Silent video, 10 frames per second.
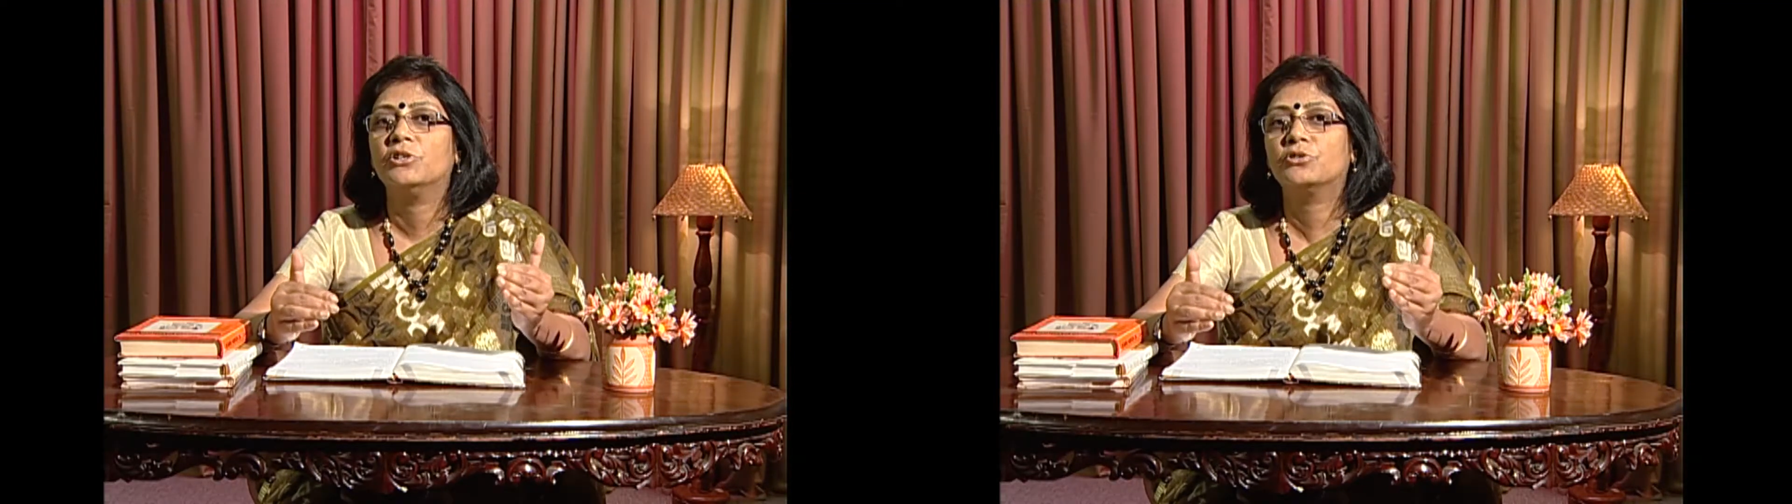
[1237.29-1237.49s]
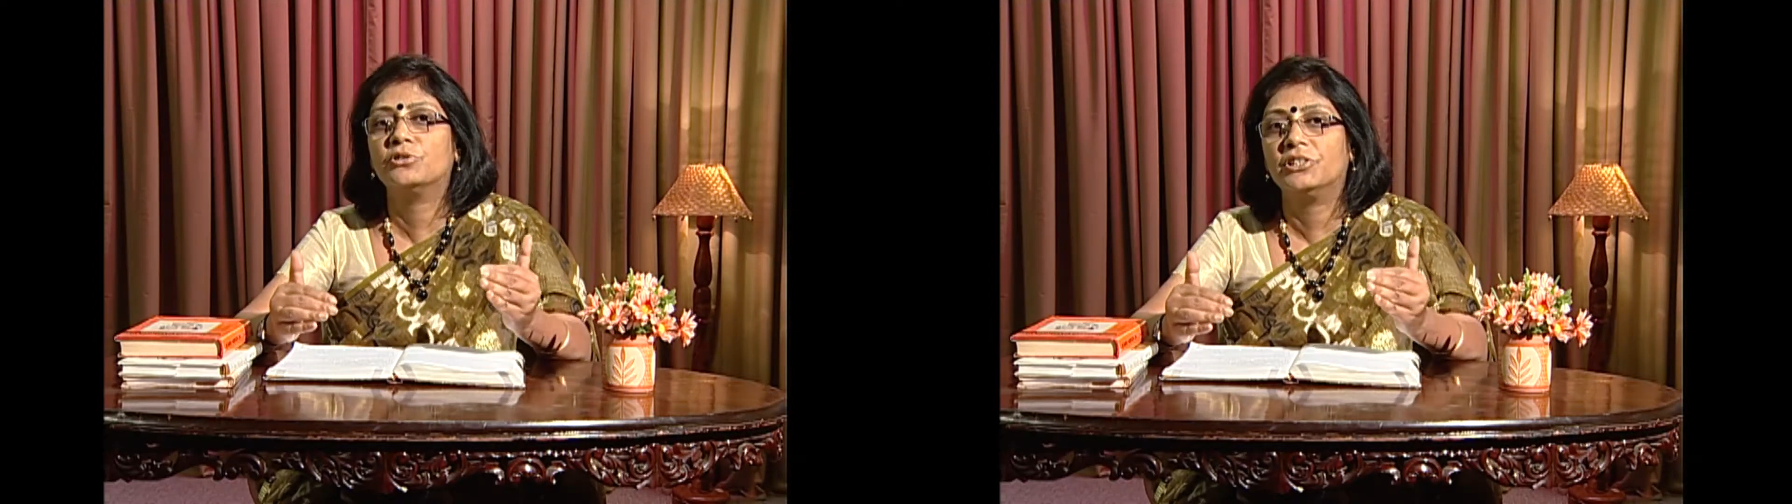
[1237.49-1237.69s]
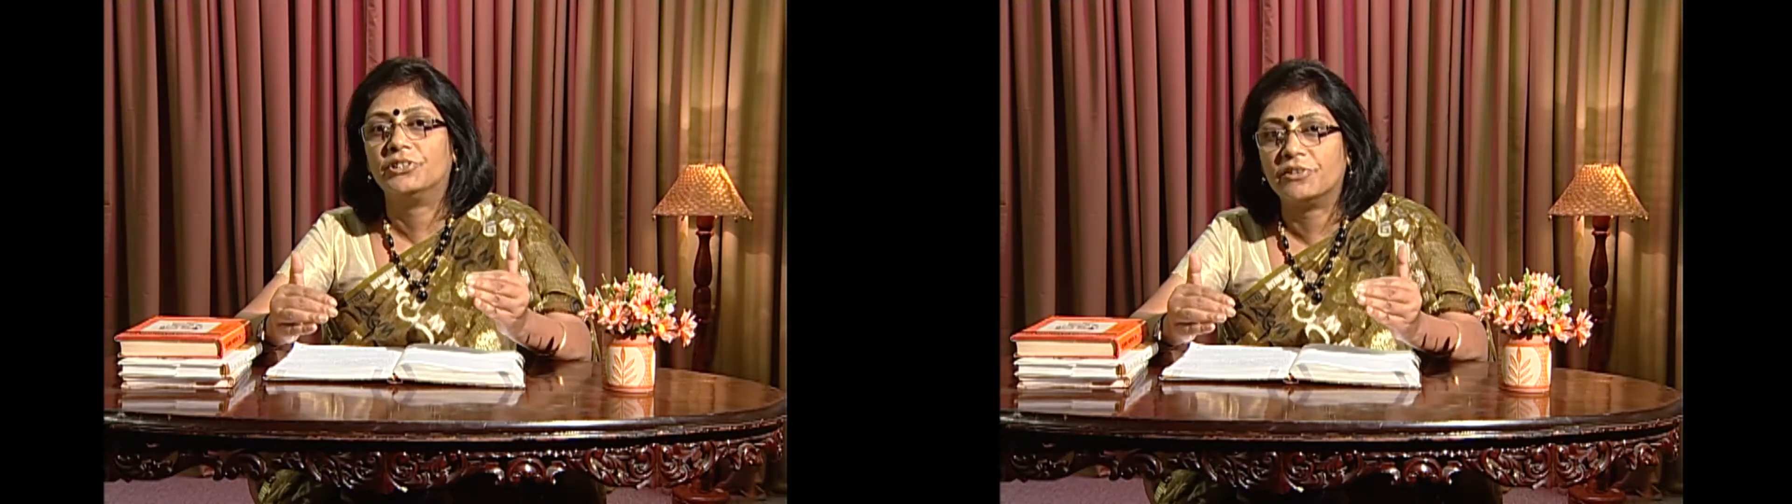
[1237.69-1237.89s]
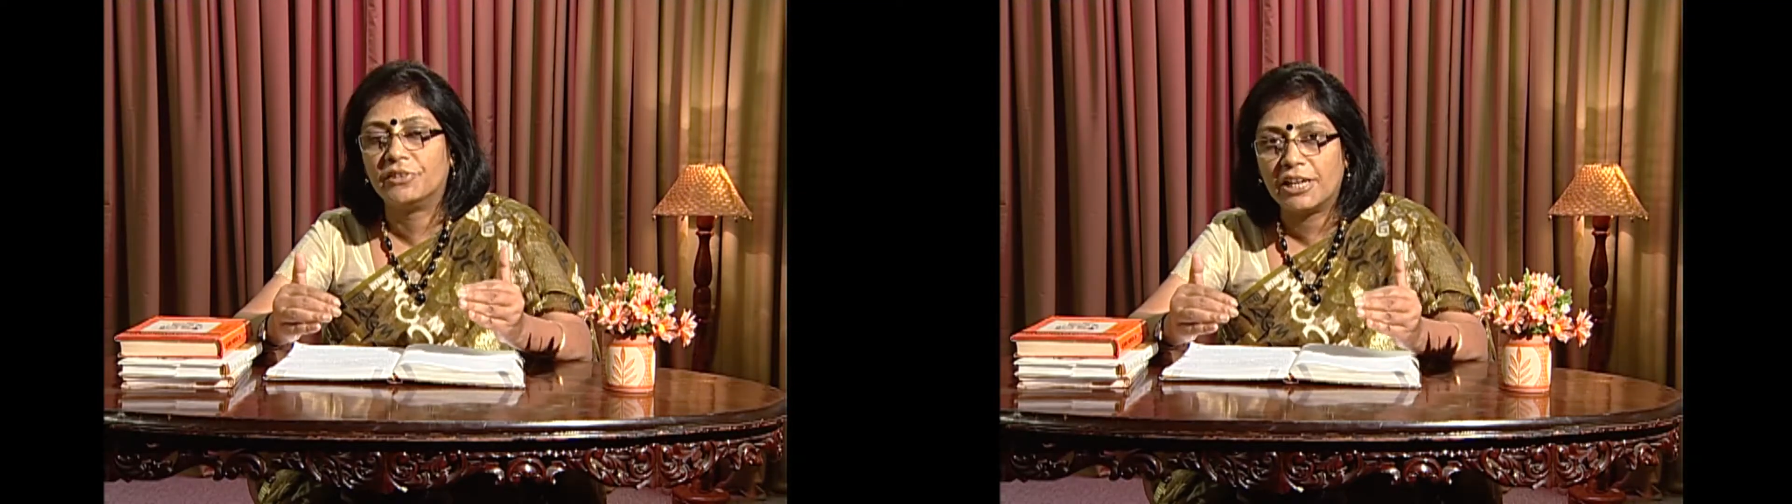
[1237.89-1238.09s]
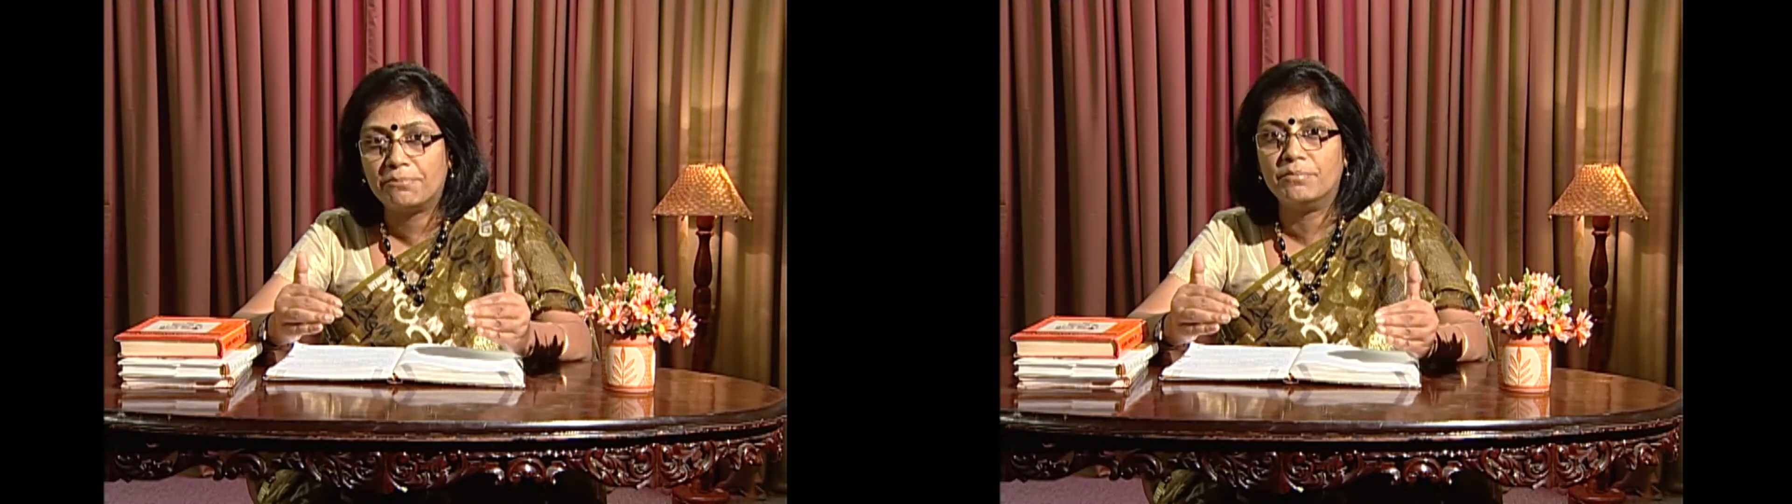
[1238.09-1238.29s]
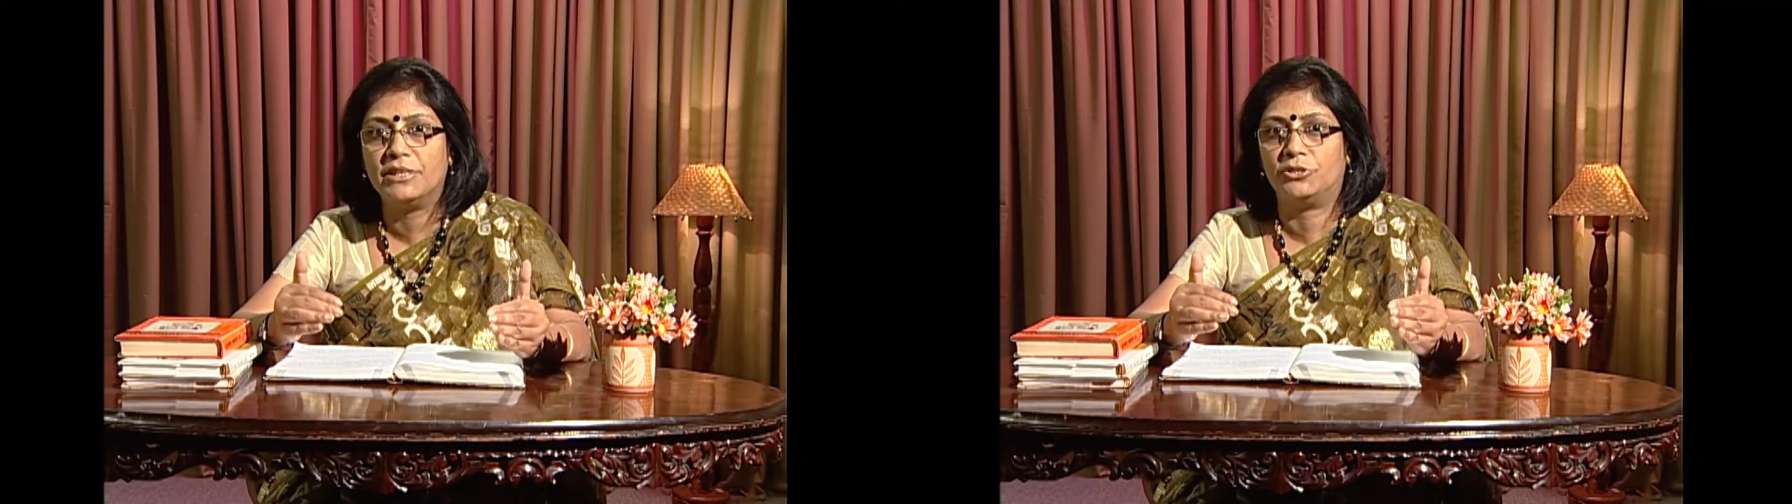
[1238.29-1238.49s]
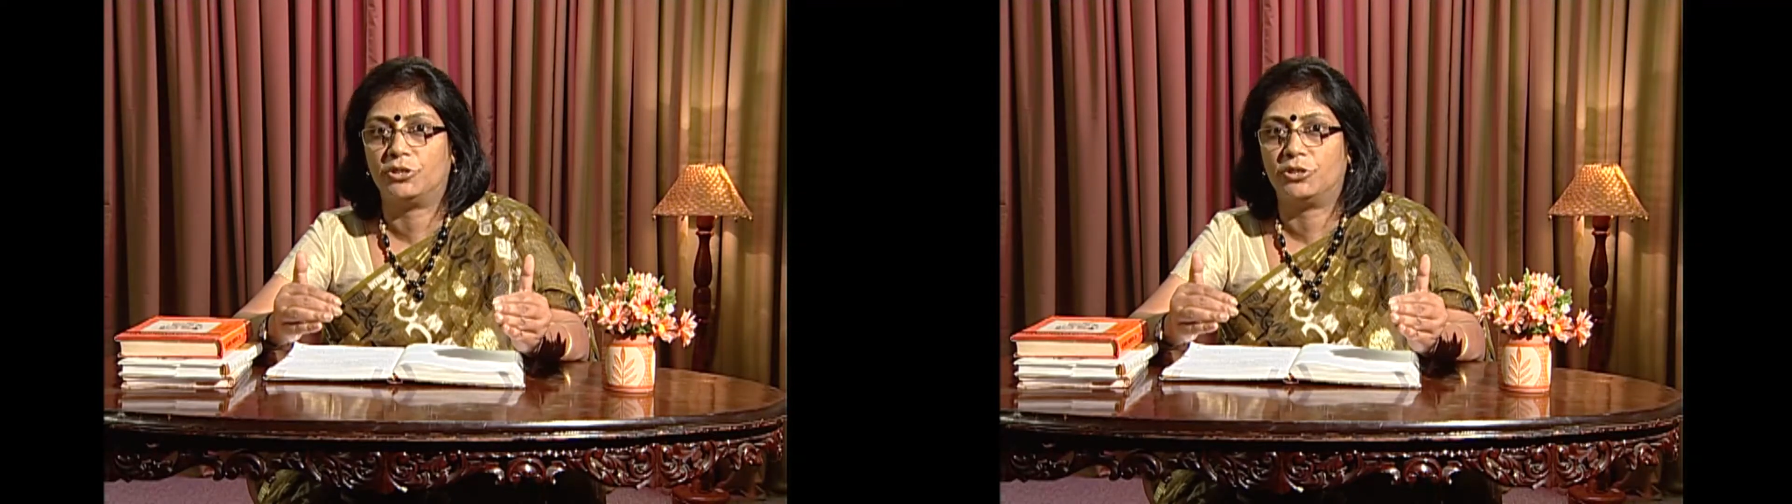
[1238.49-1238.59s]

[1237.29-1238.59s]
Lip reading: to the development